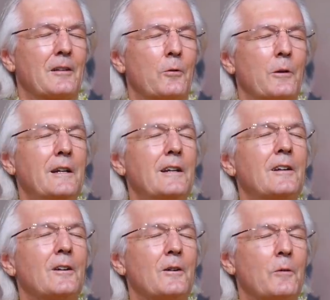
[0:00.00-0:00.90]

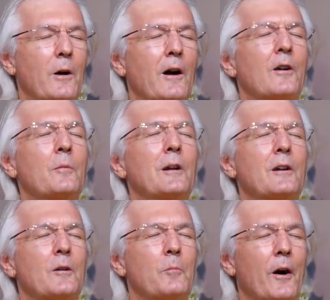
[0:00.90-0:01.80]
greeting her,
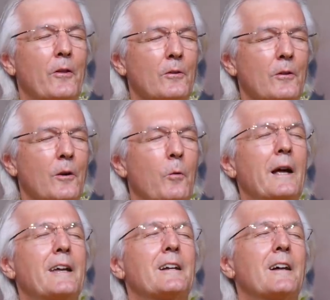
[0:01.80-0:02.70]
welcoming her, Mother,
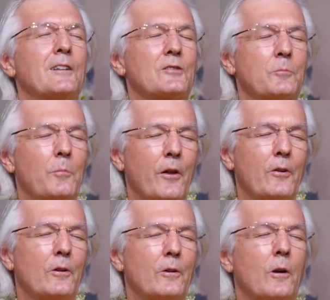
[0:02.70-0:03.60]
awaken us,
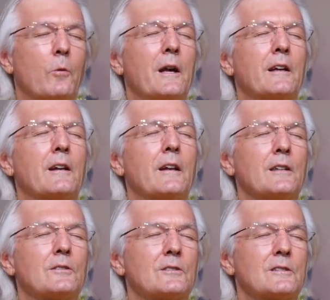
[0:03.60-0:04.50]
Mother, awaken
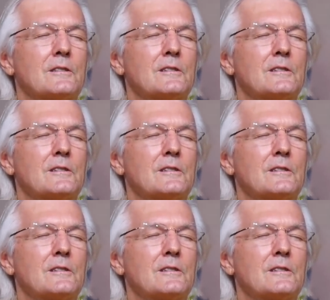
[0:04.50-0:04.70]
us.